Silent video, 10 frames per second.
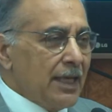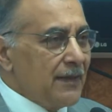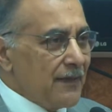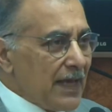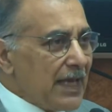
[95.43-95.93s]

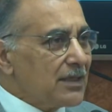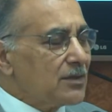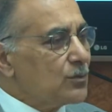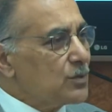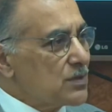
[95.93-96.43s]
And
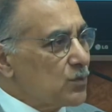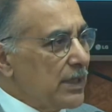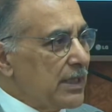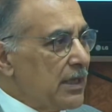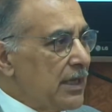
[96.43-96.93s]
that was
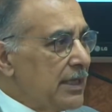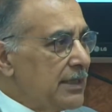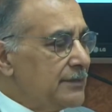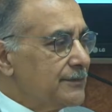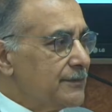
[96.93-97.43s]
when
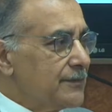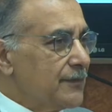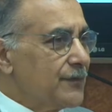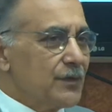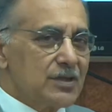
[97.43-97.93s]
I
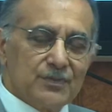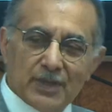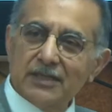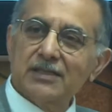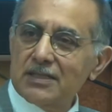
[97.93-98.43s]
first
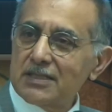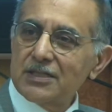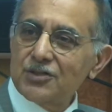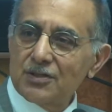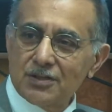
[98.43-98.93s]
made the
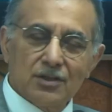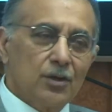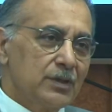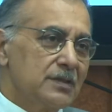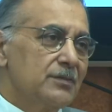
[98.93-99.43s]
decision to
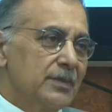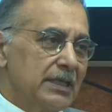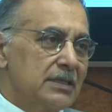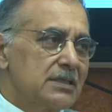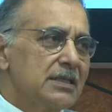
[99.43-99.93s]
go into
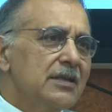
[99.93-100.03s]
medicine.